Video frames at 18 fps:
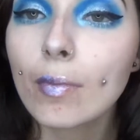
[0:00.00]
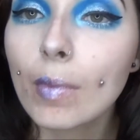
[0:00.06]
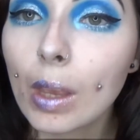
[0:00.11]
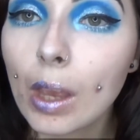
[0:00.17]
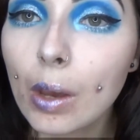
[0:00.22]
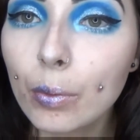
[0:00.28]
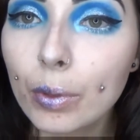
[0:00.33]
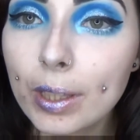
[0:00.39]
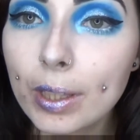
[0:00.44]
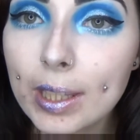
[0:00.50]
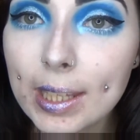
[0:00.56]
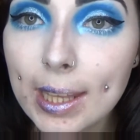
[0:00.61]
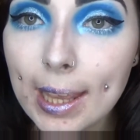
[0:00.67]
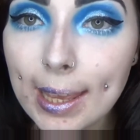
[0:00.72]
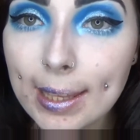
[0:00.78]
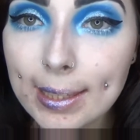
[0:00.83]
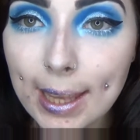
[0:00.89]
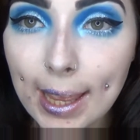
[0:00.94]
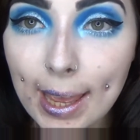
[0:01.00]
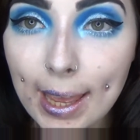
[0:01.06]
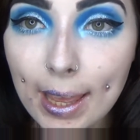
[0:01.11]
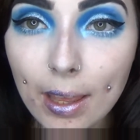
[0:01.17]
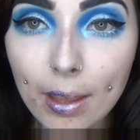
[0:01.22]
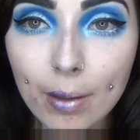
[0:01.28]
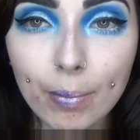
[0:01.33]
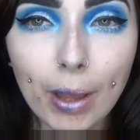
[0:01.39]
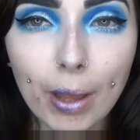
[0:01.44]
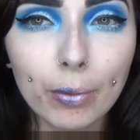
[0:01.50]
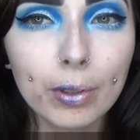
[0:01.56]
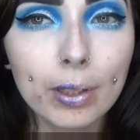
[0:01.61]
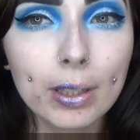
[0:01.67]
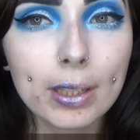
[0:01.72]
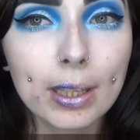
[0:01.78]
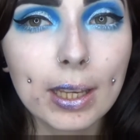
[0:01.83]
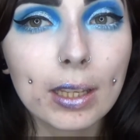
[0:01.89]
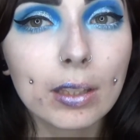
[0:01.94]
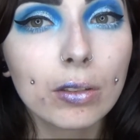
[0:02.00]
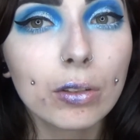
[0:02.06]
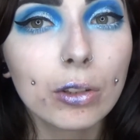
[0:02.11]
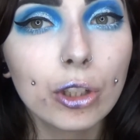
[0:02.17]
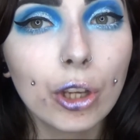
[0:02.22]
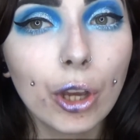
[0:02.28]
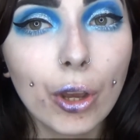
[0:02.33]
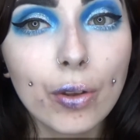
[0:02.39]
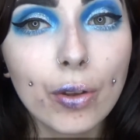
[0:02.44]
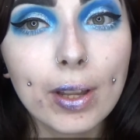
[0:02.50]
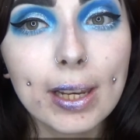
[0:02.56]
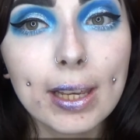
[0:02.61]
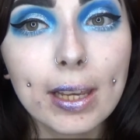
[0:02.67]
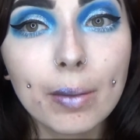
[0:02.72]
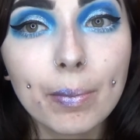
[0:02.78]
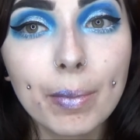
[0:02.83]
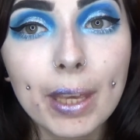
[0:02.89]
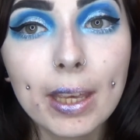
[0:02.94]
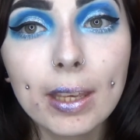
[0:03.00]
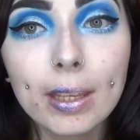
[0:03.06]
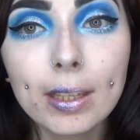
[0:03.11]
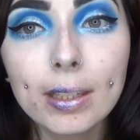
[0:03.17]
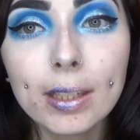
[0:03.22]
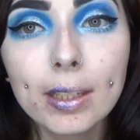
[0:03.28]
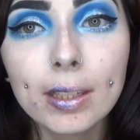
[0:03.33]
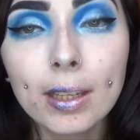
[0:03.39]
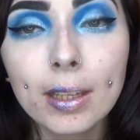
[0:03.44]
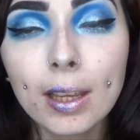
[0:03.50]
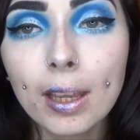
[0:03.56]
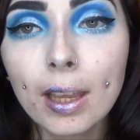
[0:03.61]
I wouldn't say it's a hit, but I wouldn't say it's totally a miss.